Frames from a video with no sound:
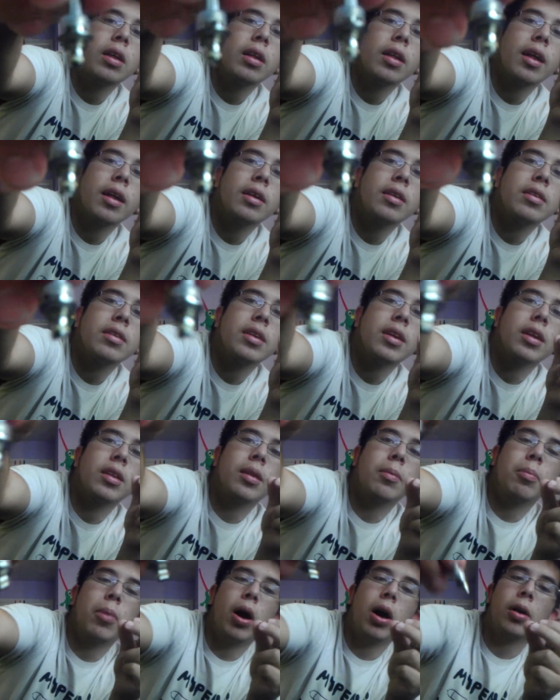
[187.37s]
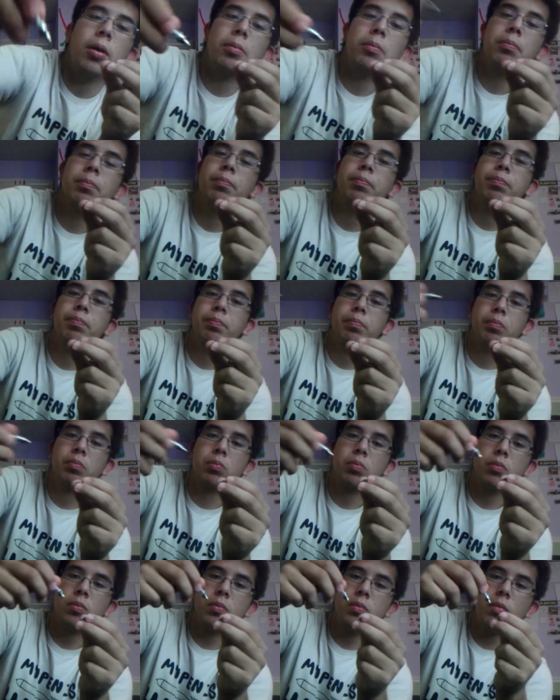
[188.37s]
that sit at the bottom,
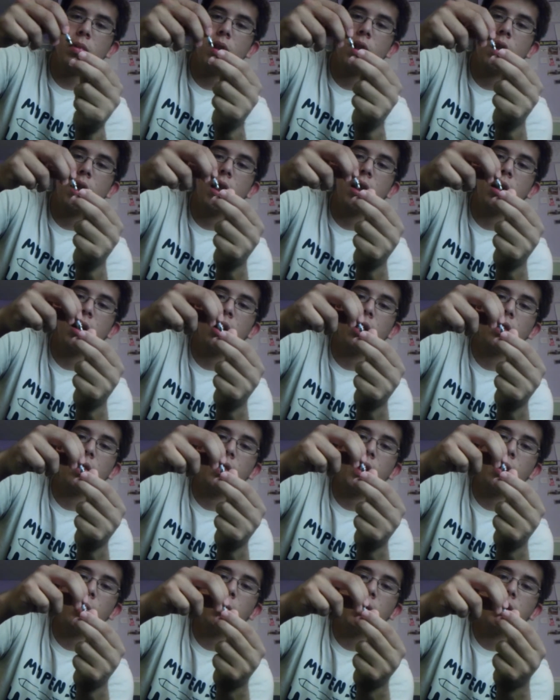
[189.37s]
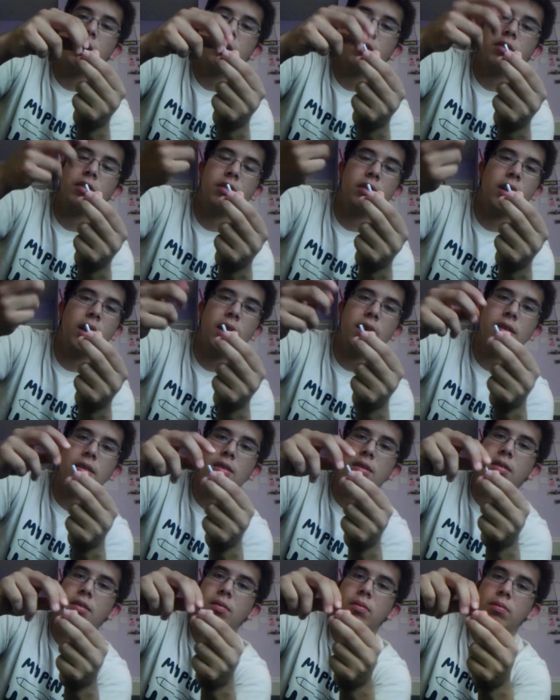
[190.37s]
and that way there's
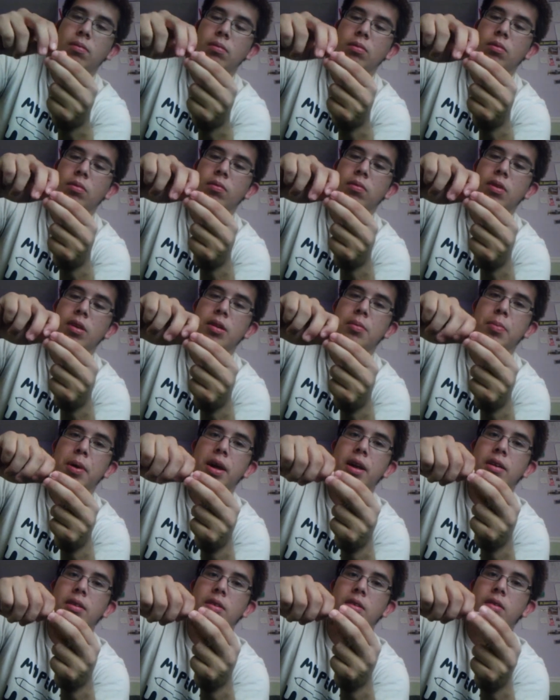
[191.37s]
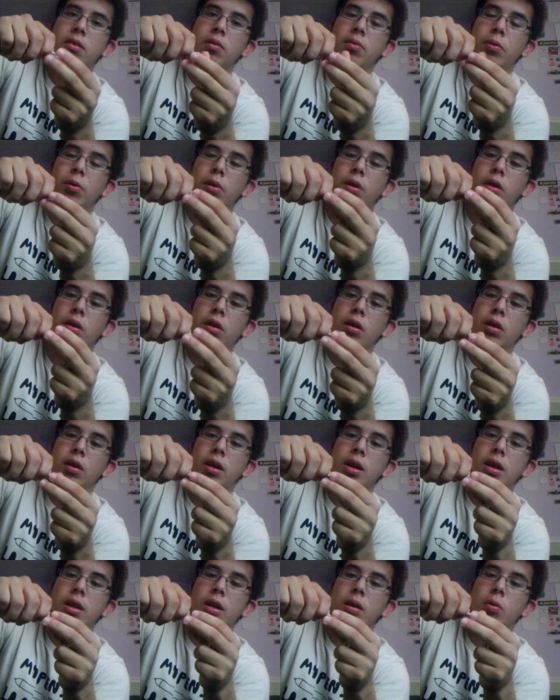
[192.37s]
less space for the
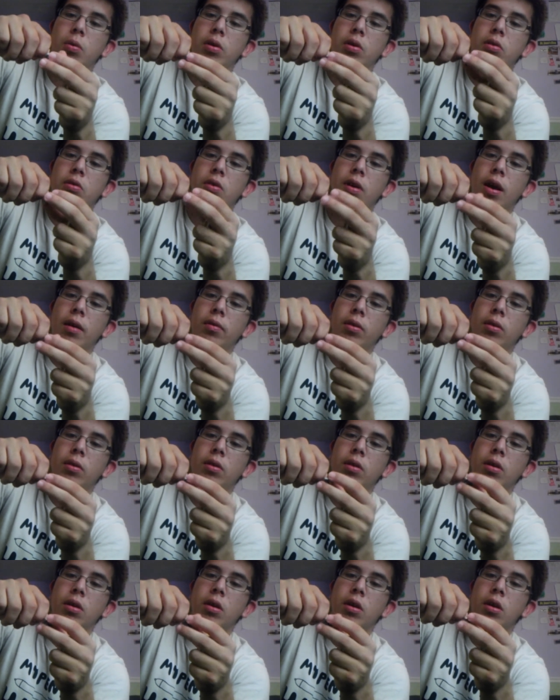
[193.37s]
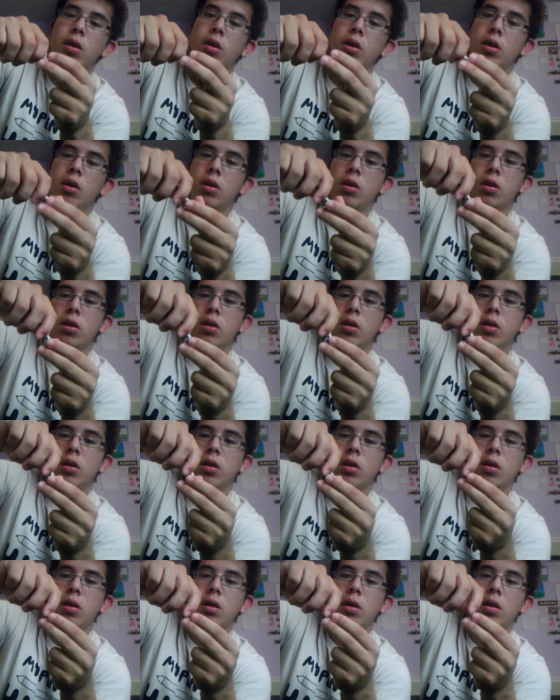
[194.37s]
e-liquid to travel,
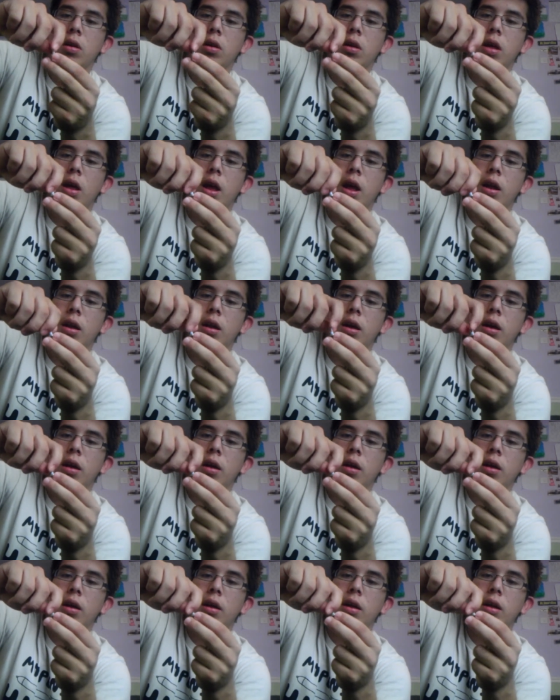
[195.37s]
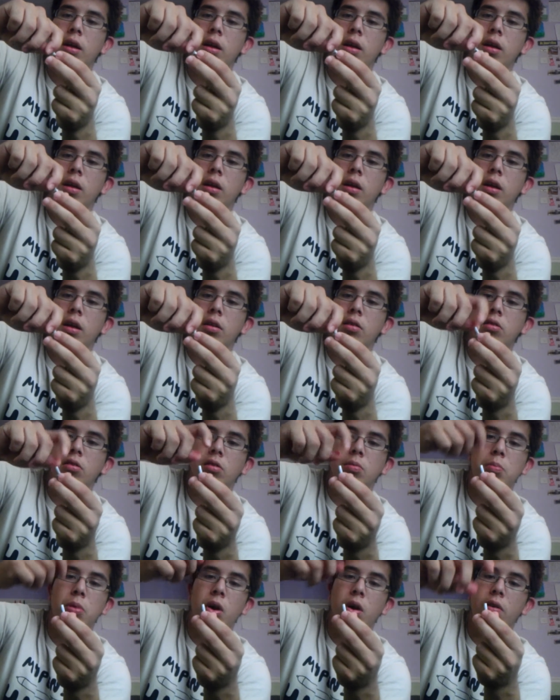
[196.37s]
and it's
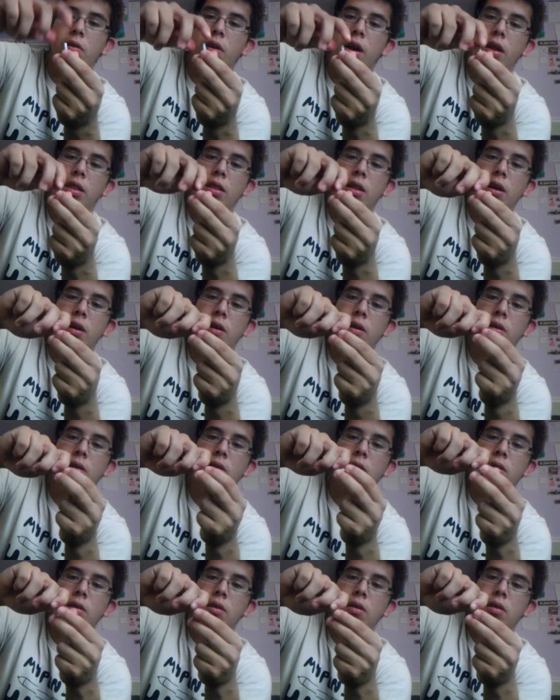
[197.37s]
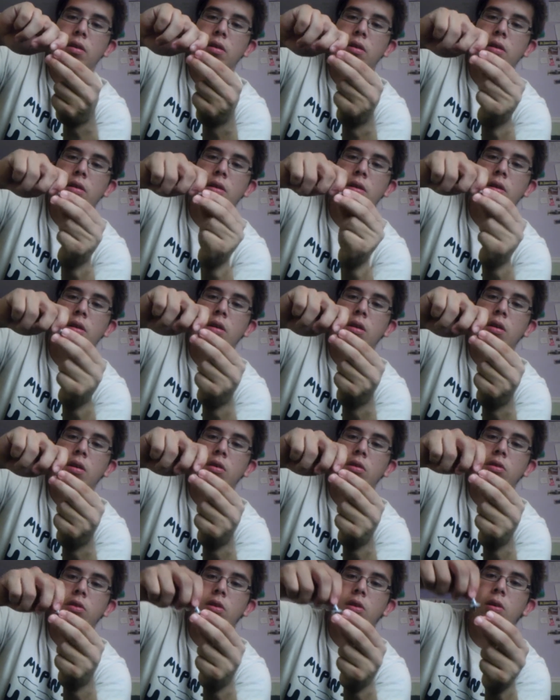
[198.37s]
just burned right there.
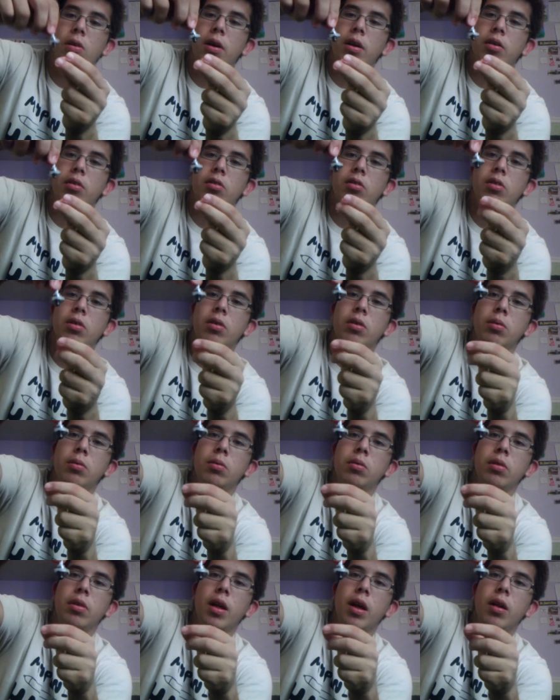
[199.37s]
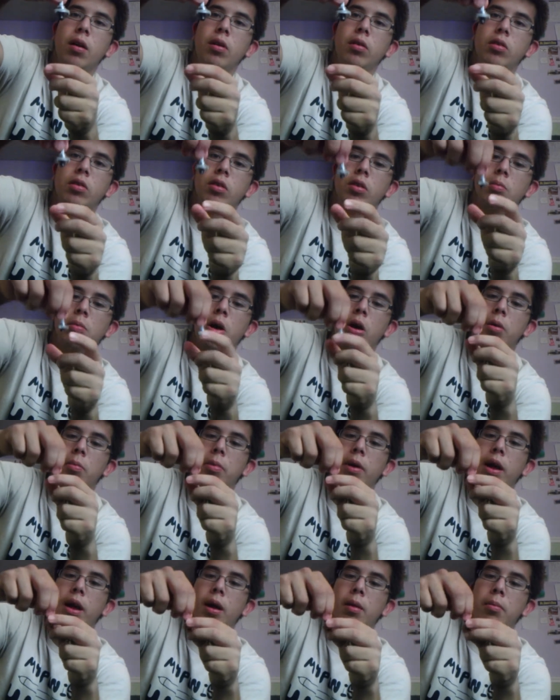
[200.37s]
So you go ahead and screw that onto your bottom
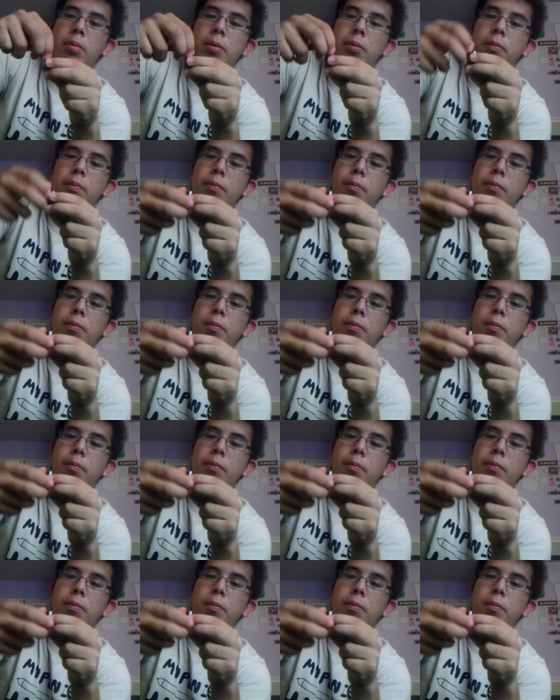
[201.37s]
cap.